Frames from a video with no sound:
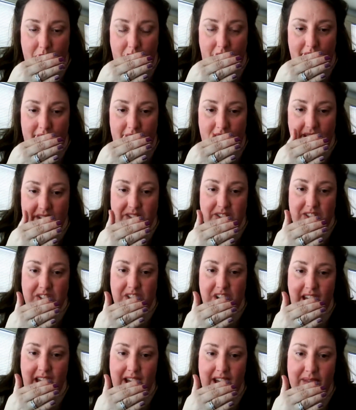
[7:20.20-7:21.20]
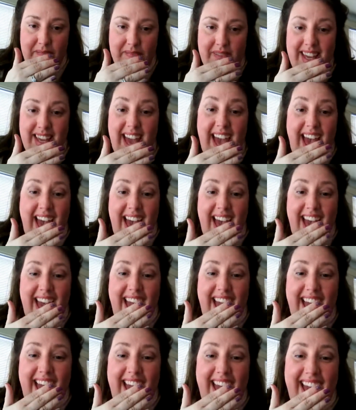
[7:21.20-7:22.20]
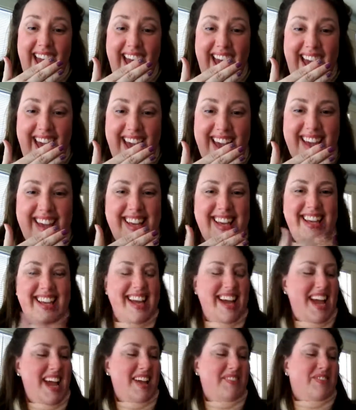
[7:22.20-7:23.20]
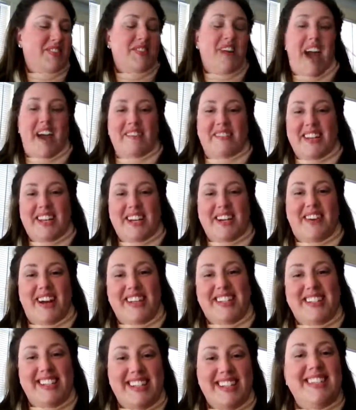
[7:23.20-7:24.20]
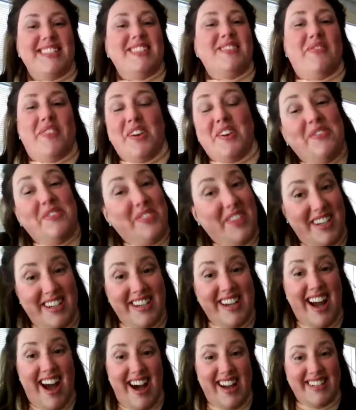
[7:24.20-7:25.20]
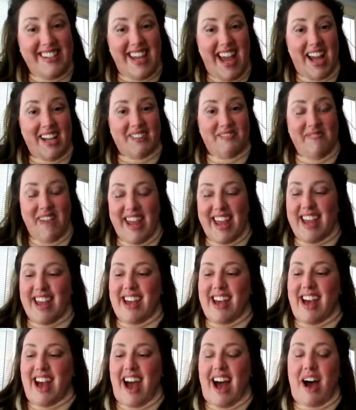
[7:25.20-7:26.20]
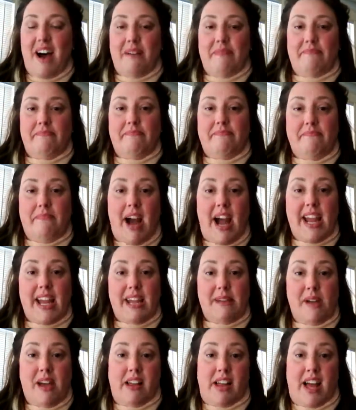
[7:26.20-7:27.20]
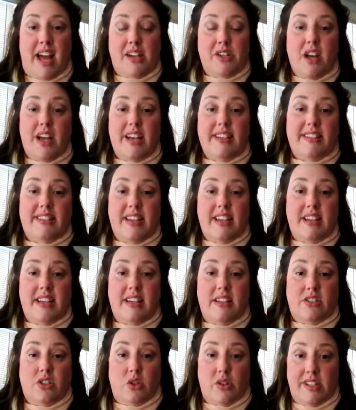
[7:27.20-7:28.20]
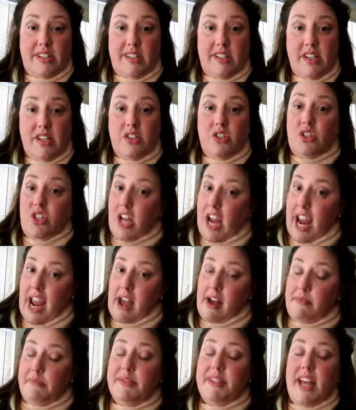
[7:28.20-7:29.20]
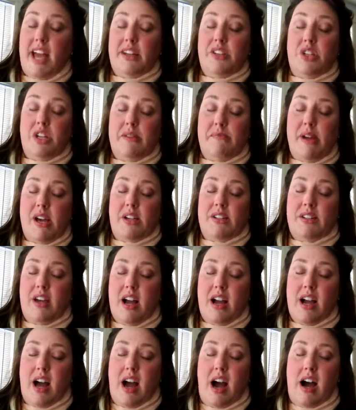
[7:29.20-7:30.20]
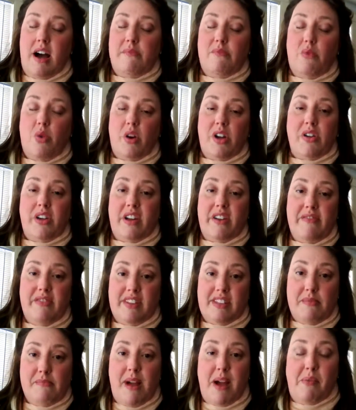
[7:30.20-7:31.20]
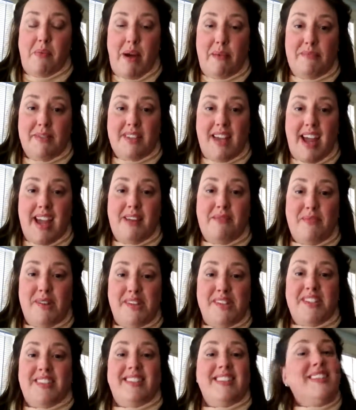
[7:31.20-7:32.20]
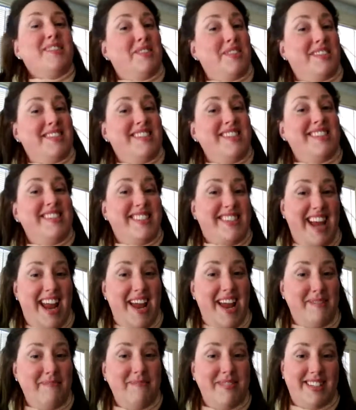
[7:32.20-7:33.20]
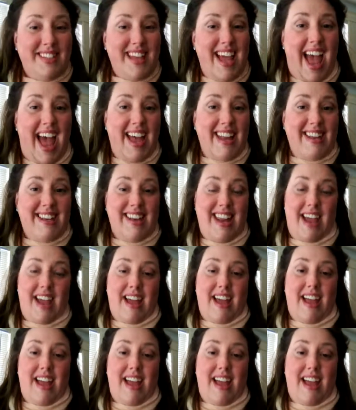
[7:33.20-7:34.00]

My next jam. Yay! If you have any questions, feel free to contact me. My email address is christiesjams@gmail.com, or you can visit my website, which is christiesjams at